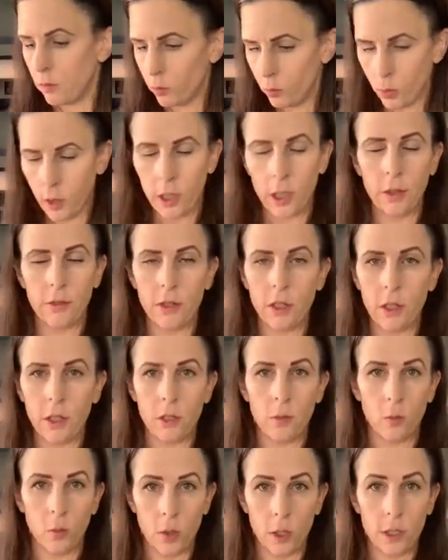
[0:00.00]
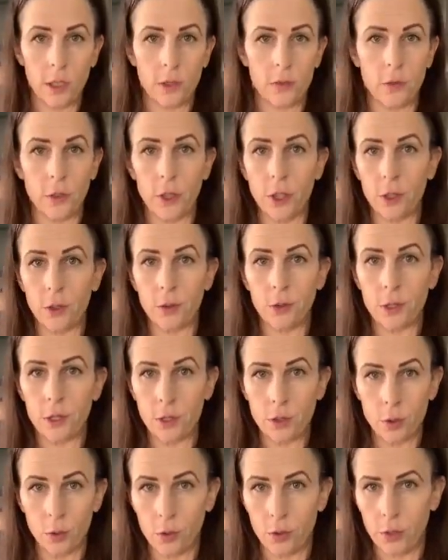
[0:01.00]
Whatever works for you is
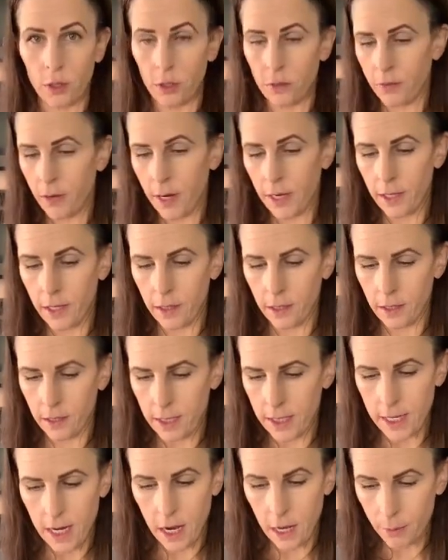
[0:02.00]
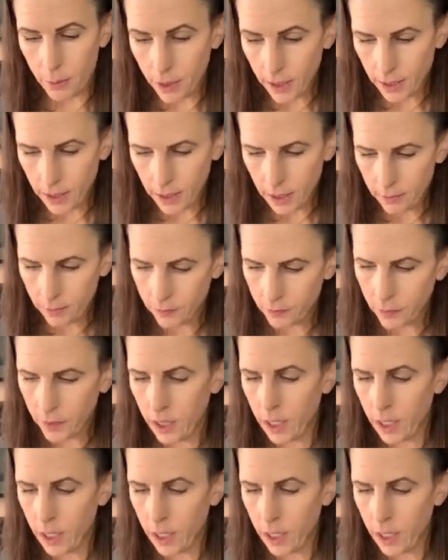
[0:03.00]
totally fine. It's not picky.